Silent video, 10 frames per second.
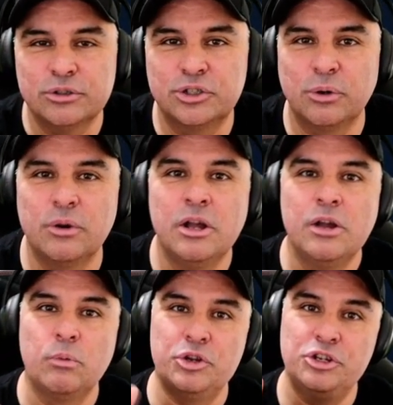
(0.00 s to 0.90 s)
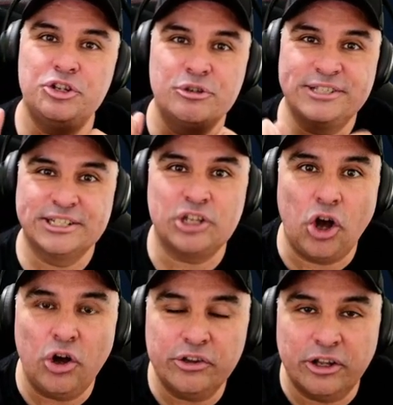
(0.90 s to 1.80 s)
So when you use this
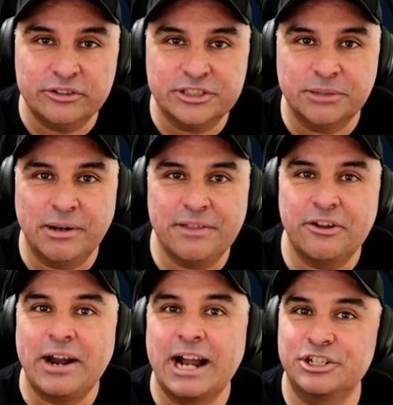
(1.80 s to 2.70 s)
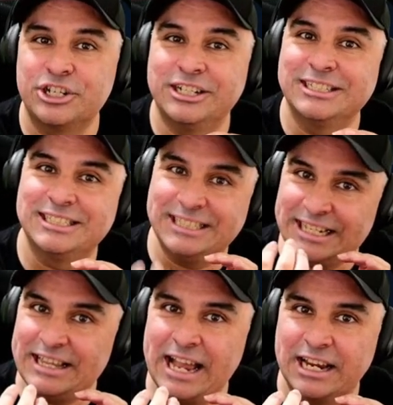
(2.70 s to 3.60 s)
alt on somebody, they're actually going to see
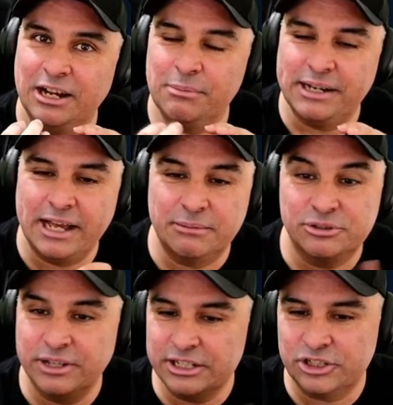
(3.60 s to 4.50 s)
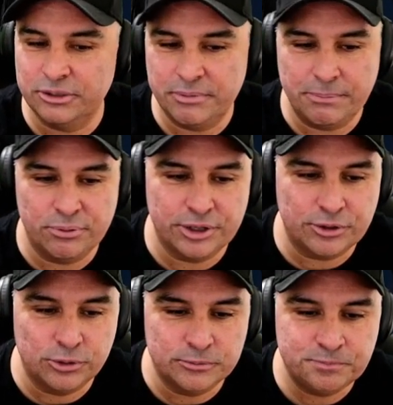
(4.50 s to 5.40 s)
that coming at them, so that's going to be pretty
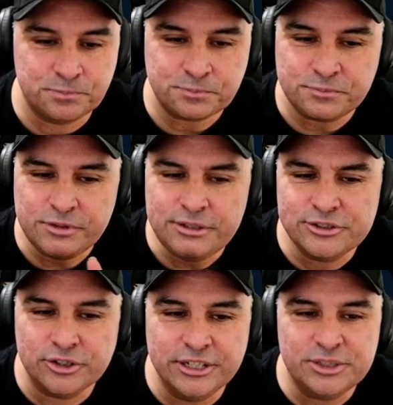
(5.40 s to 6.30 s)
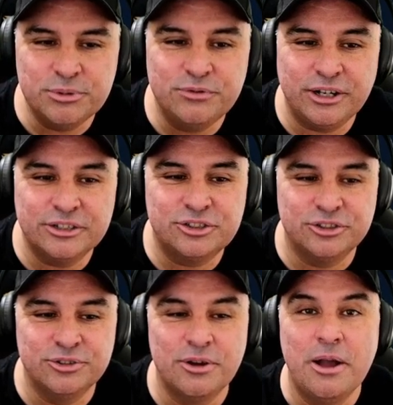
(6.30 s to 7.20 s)
cool. So let's move on
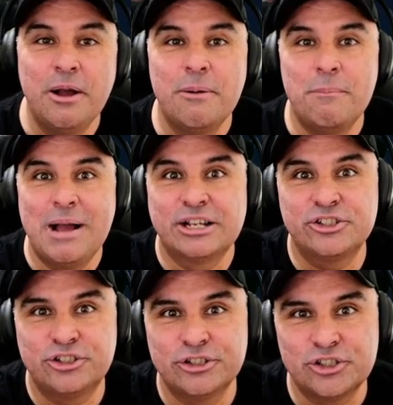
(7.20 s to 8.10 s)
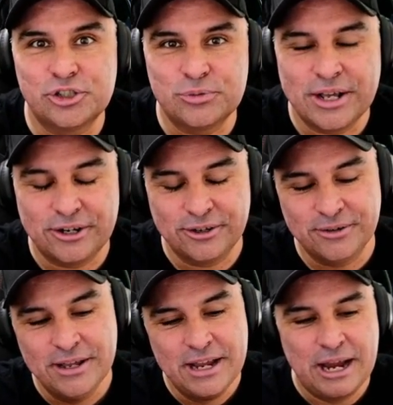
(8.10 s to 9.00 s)
to Master Shredder.
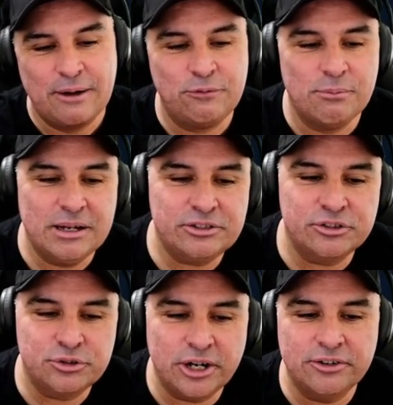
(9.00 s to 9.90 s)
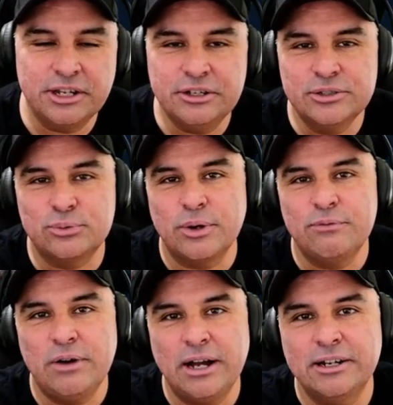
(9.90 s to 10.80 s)
And for Master Shredder, they use
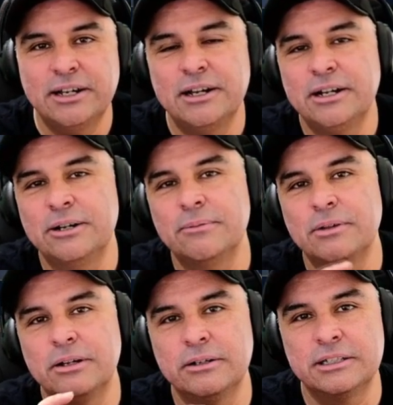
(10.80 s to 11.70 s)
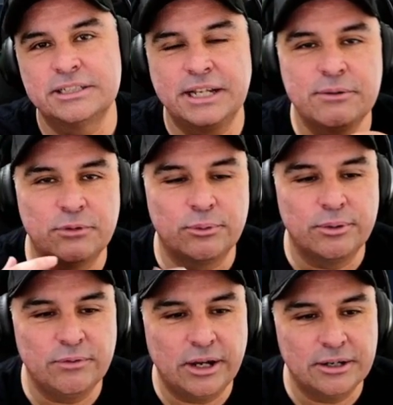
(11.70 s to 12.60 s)
Ravana, a skin for
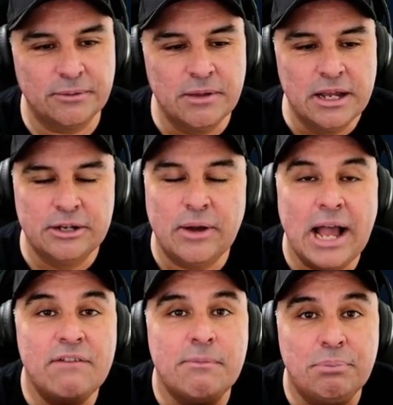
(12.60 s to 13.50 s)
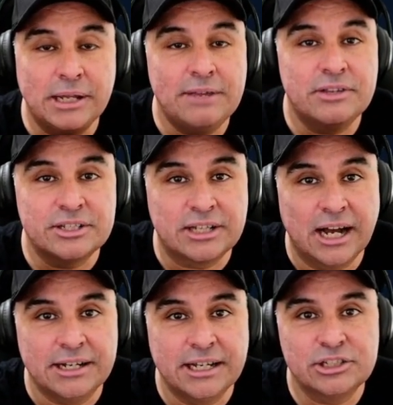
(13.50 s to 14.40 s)
Ravana. Now, I haven't played this
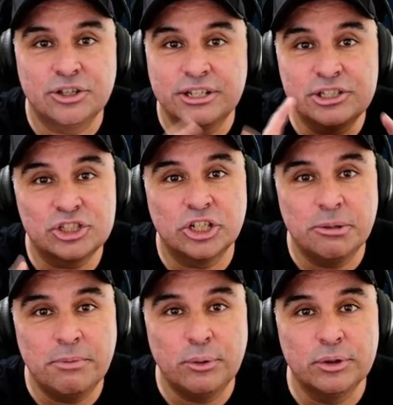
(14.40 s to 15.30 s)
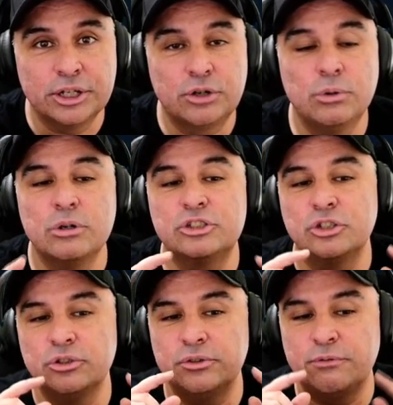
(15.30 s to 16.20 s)
god yet, so this is going to be really cool.
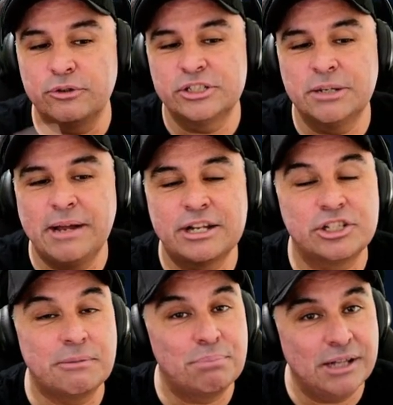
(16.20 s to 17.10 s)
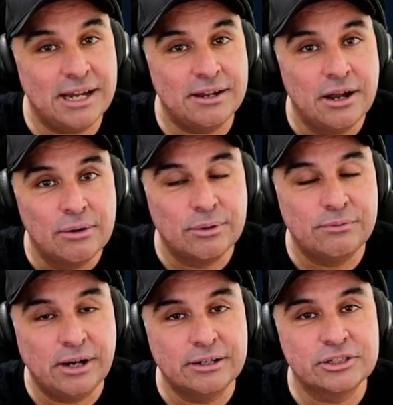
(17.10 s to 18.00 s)
So the first time I actually play
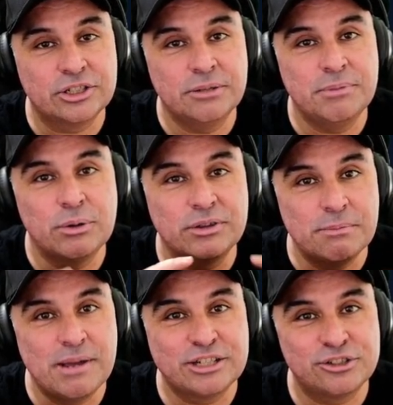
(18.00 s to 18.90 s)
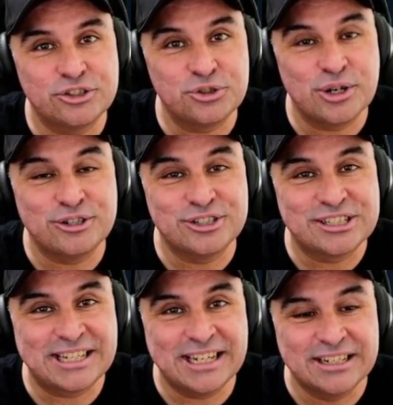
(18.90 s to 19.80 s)
Ravana is going to be with the Master Shredder skin.